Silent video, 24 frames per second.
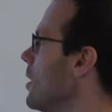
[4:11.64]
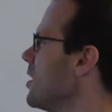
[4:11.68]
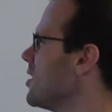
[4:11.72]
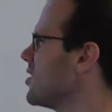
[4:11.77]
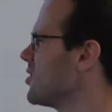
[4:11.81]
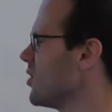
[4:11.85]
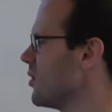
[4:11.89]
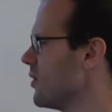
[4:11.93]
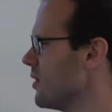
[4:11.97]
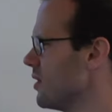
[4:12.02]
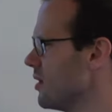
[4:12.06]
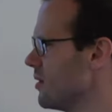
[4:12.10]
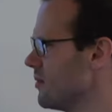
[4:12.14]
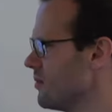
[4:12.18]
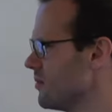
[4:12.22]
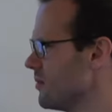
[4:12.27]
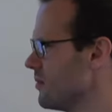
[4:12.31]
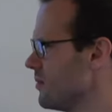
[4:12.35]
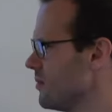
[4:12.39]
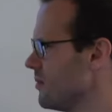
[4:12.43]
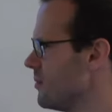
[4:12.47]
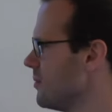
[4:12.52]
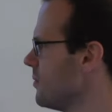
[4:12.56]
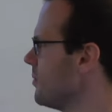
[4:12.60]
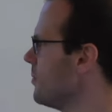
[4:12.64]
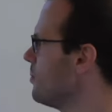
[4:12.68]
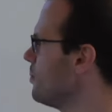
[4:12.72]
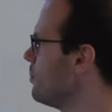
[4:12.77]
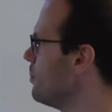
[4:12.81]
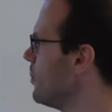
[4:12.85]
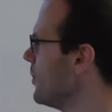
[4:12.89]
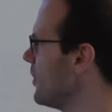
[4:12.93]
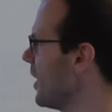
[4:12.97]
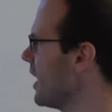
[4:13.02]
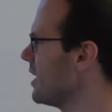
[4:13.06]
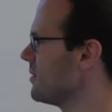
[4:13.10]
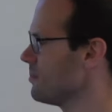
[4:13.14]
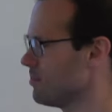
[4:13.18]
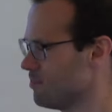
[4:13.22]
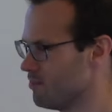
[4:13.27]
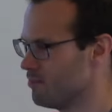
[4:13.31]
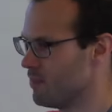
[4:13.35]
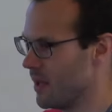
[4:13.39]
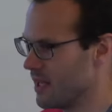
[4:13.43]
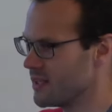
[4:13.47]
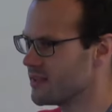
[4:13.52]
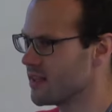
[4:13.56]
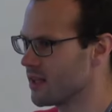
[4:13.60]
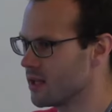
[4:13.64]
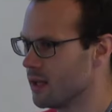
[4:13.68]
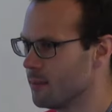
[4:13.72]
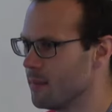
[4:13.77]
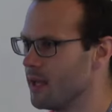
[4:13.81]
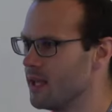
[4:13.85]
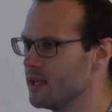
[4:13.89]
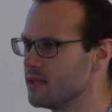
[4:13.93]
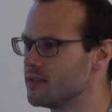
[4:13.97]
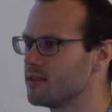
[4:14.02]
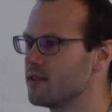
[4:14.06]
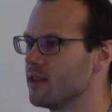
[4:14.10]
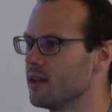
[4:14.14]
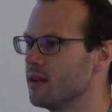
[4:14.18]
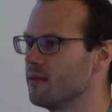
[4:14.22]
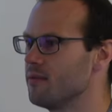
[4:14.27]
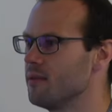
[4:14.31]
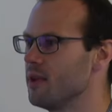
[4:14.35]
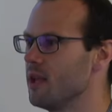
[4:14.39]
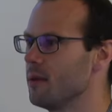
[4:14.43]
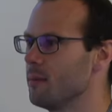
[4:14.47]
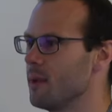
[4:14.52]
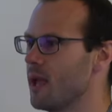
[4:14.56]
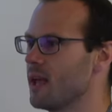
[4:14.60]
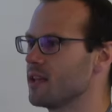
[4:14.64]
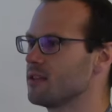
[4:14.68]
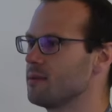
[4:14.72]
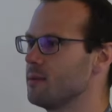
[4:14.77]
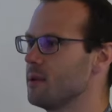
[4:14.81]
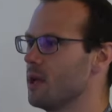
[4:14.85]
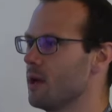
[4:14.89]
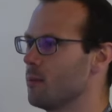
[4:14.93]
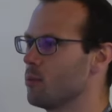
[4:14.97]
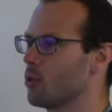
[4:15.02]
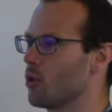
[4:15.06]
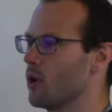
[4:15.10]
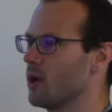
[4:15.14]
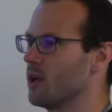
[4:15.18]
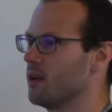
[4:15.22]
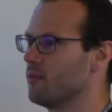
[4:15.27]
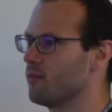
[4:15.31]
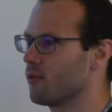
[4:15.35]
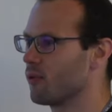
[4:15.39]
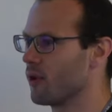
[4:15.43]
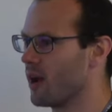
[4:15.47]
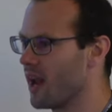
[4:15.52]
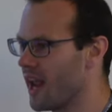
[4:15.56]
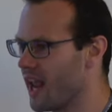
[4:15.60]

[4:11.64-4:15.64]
so the, but that basically means that a VM has to be upgraded for